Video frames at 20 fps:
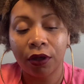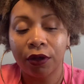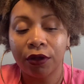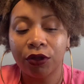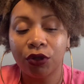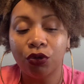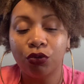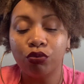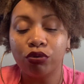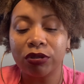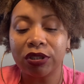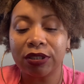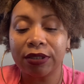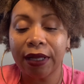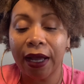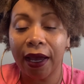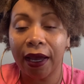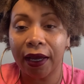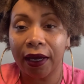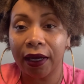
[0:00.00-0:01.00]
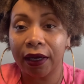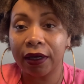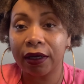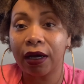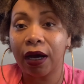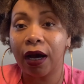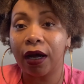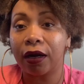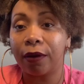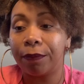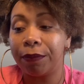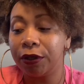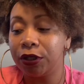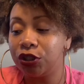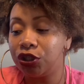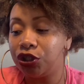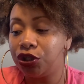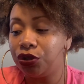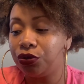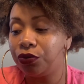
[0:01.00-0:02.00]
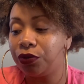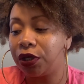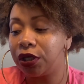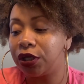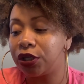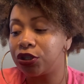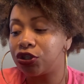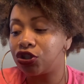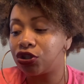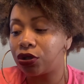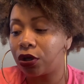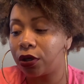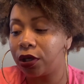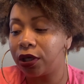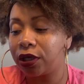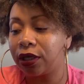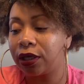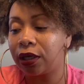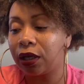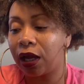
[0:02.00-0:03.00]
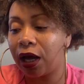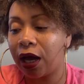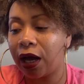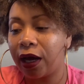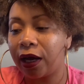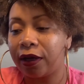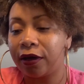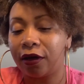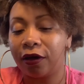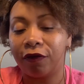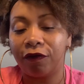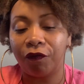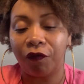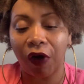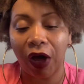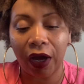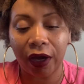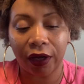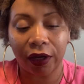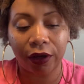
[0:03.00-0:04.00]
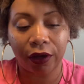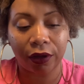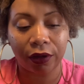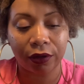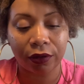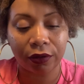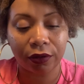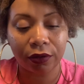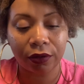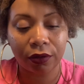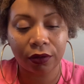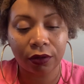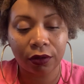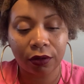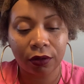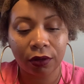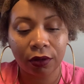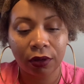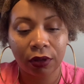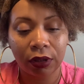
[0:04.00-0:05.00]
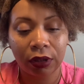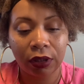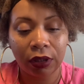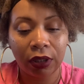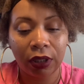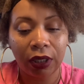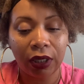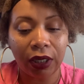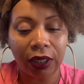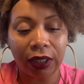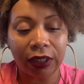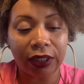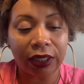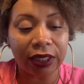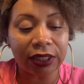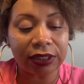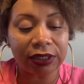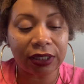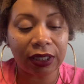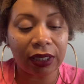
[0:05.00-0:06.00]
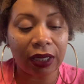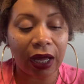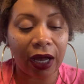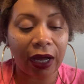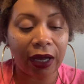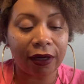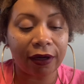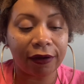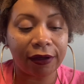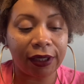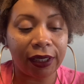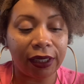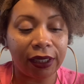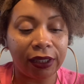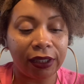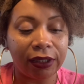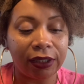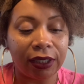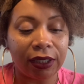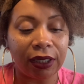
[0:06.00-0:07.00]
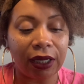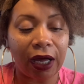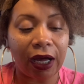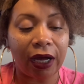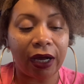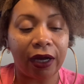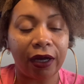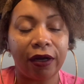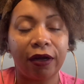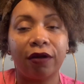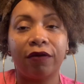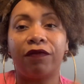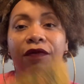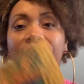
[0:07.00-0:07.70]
you staying kind of puts you in a certain line of fire. And that's the line of